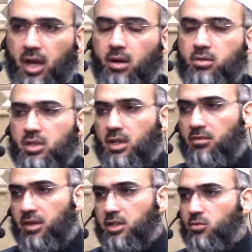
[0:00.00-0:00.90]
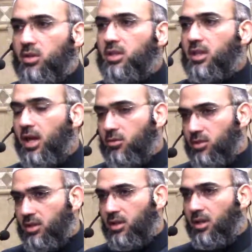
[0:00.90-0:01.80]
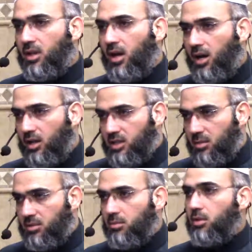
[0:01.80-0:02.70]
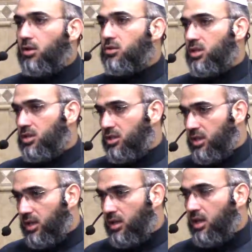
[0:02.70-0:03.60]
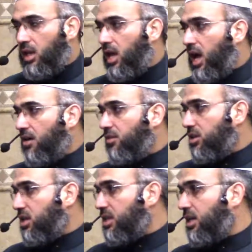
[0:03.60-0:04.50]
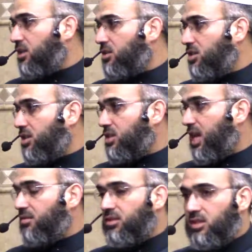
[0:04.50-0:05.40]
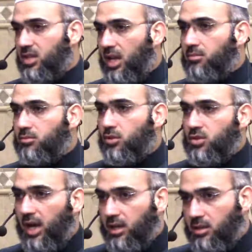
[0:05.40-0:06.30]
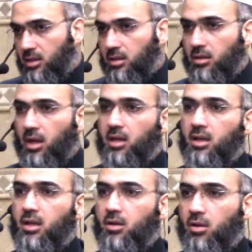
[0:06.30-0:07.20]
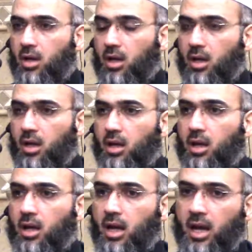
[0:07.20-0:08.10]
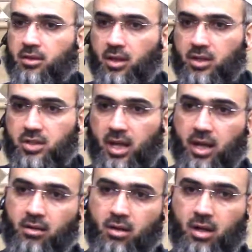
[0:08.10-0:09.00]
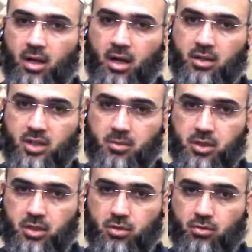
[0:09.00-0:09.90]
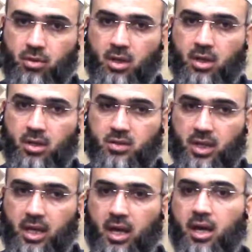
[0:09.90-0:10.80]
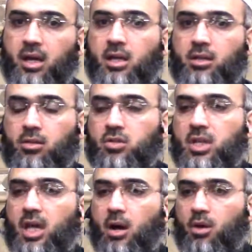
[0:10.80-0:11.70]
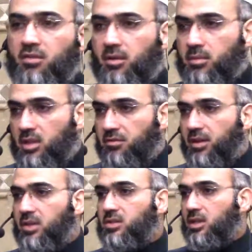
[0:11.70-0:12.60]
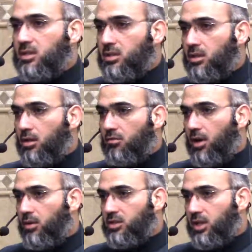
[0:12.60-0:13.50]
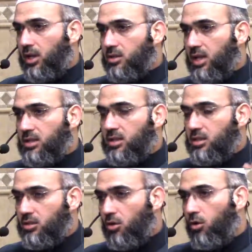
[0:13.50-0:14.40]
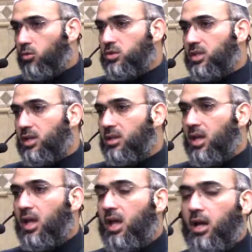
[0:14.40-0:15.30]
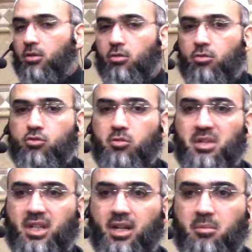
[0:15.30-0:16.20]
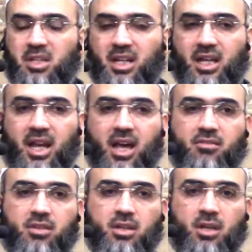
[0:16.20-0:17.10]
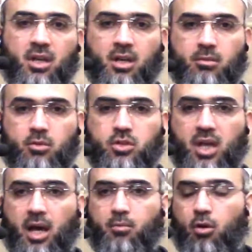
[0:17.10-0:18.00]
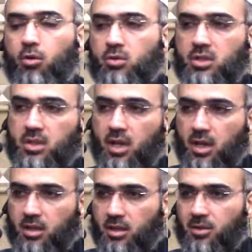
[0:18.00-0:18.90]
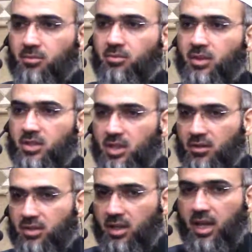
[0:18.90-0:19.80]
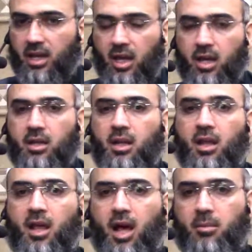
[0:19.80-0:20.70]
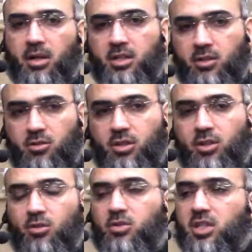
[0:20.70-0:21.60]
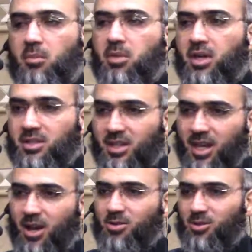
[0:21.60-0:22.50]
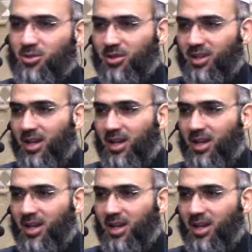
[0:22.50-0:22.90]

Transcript: I would say the first 20,000 are exempted, because this is the average that other sisters have in the same society. Okay, and the rest are subject to zakah, to stay away from the differences of our scholars. As it is always said, al-khuruj min al-khilafi mustahab. Always stay in the safe side. Again, I'm not here to tell you stop paying zakah on the jewelry.